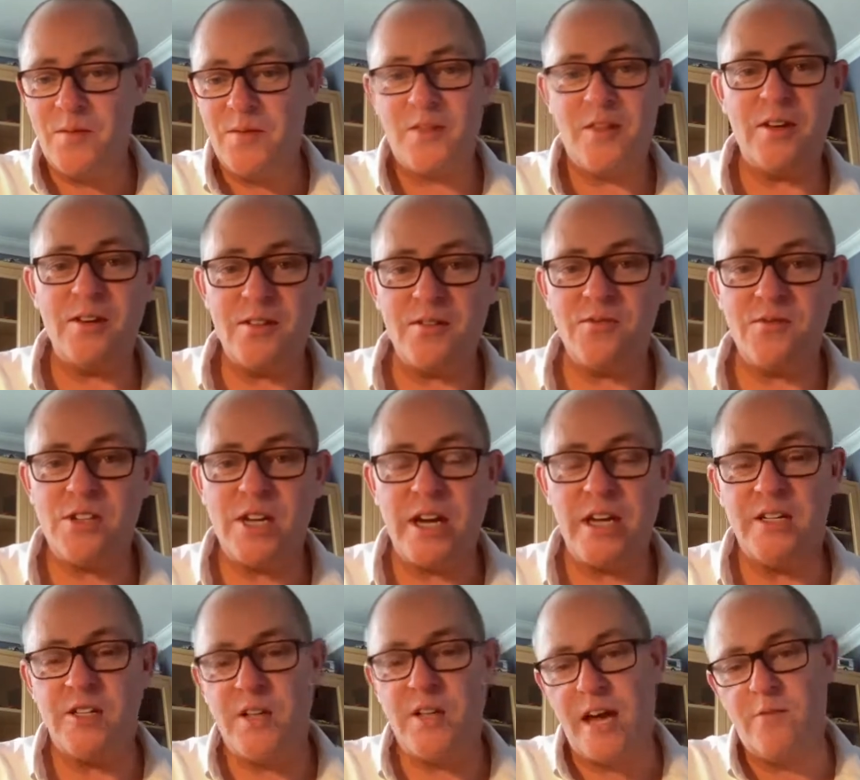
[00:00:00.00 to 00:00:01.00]
Things have
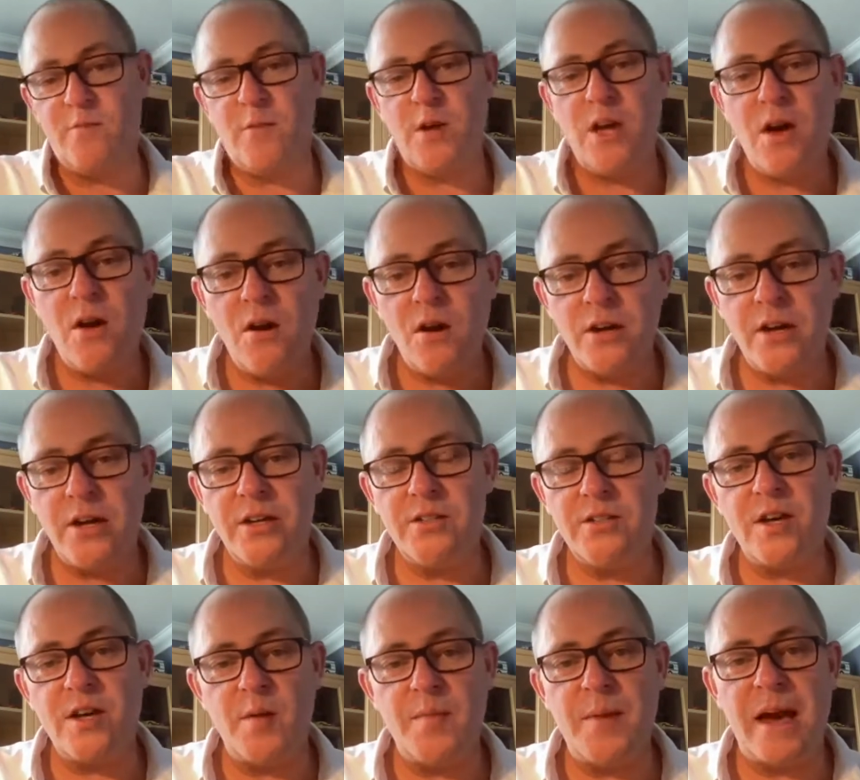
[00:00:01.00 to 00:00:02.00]
changed, and we are going
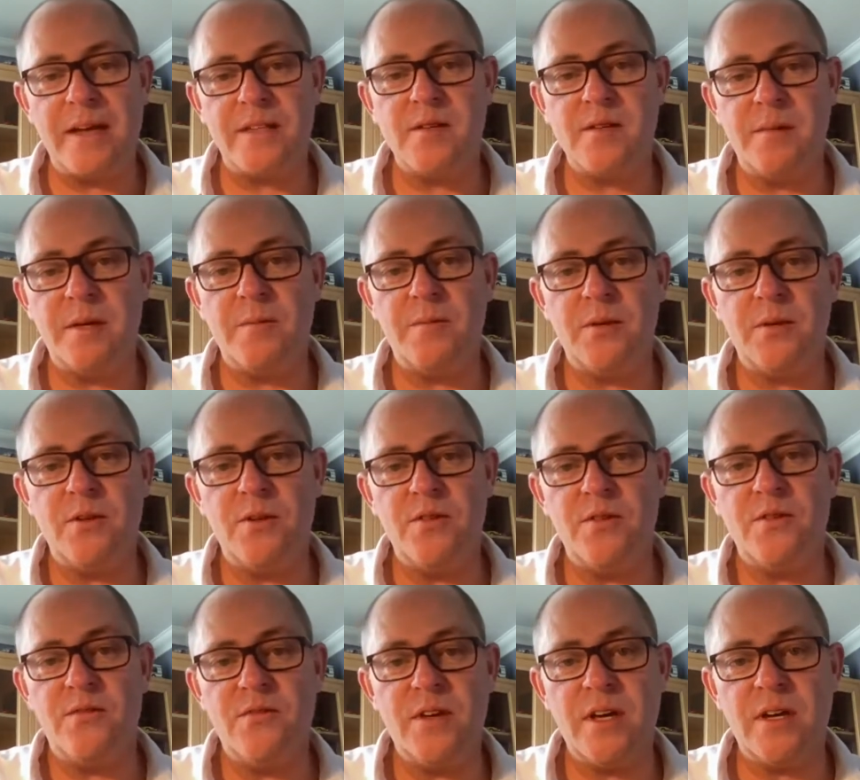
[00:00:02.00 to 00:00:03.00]
to go back to people
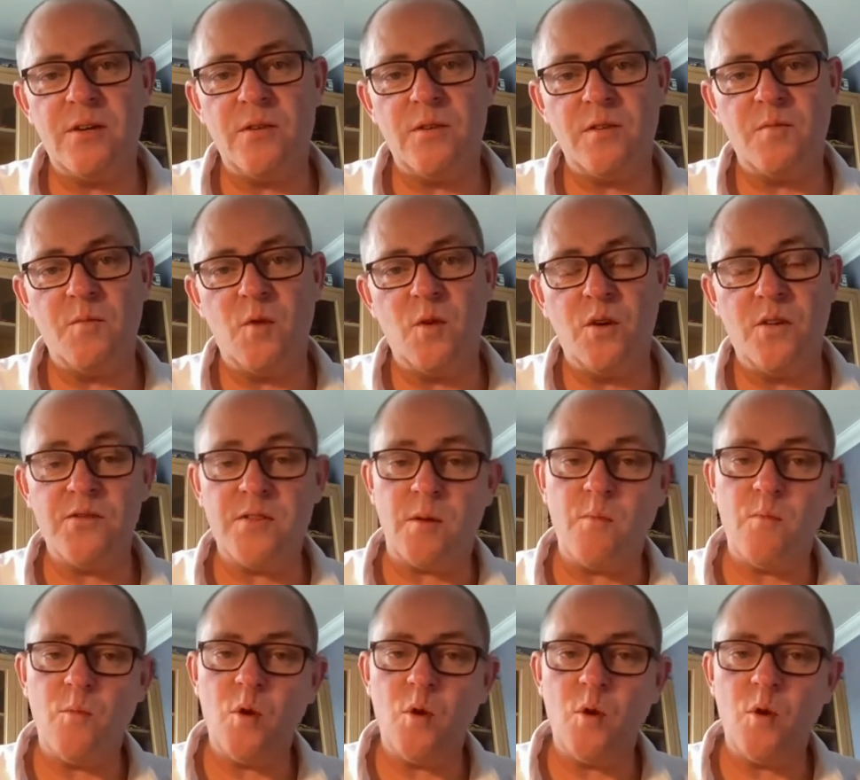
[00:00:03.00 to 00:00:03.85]
using vehicles more often.